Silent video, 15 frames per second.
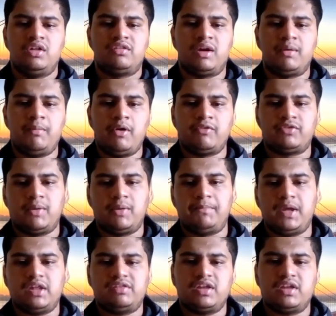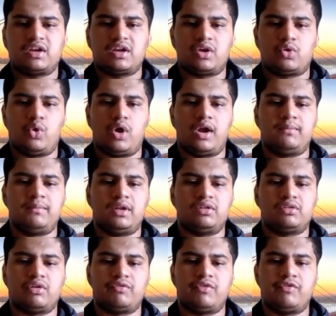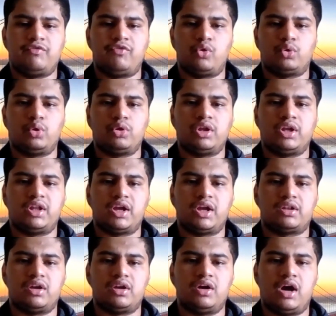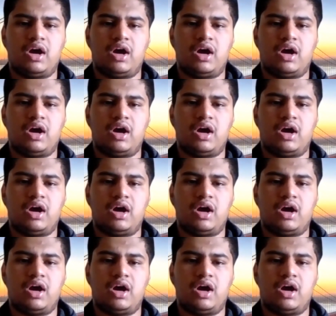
Some of the basic requirements of a photodetector